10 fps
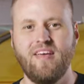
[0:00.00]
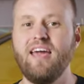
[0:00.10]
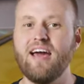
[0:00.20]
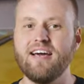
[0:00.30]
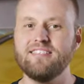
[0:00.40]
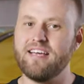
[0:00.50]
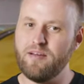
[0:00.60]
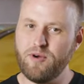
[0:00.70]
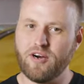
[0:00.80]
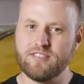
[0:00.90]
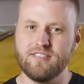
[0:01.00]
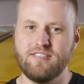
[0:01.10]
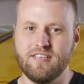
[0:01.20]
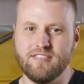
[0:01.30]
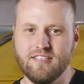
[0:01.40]
Hey guys, I'm Carson
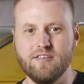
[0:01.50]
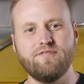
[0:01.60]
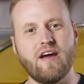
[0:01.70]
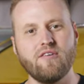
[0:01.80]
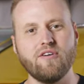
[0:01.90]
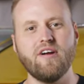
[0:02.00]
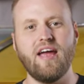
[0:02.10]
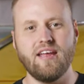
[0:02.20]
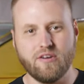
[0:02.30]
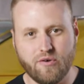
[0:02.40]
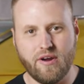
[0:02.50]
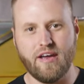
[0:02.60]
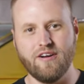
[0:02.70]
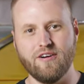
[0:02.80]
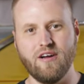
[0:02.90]
Stilson, the founder and
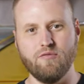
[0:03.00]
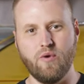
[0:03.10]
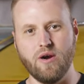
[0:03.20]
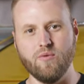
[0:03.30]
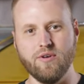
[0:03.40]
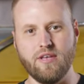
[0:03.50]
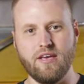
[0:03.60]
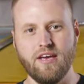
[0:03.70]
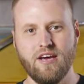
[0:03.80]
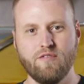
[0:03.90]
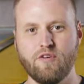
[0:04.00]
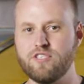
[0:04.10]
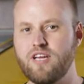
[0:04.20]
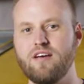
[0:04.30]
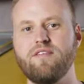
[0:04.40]
creator of Wairworthy.
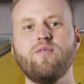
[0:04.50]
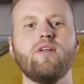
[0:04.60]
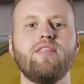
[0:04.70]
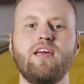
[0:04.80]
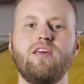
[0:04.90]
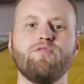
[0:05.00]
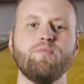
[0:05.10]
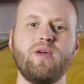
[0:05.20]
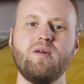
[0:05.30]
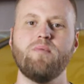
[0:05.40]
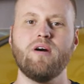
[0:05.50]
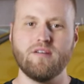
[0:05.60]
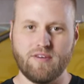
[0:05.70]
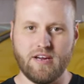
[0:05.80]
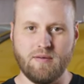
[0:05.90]
First off, I want to thank you for being
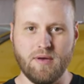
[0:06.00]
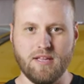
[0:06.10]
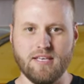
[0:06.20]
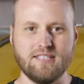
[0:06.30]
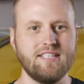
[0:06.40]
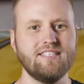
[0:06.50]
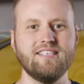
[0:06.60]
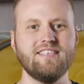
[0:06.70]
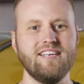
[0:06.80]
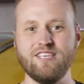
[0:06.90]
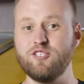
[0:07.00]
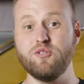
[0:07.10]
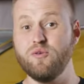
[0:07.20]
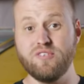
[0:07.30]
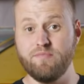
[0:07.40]
part of our email list. This is an
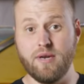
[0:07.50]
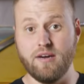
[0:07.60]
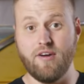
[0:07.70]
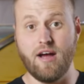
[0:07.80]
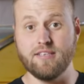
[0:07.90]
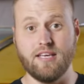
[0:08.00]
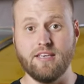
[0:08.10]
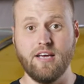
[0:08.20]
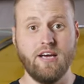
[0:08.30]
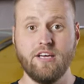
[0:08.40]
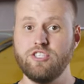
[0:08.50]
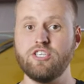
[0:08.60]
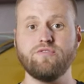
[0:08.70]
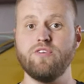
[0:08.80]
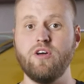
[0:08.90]
exclusive bit of content
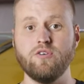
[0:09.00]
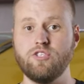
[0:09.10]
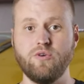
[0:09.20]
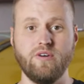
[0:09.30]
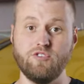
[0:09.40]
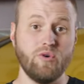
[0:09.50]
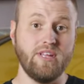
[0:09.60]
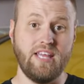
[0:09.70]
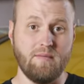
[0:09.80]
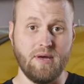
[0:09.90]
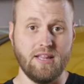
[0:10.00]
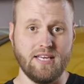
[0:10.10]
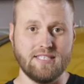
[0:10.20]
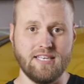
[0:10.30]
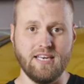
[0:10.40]
just for those who have joined the email list,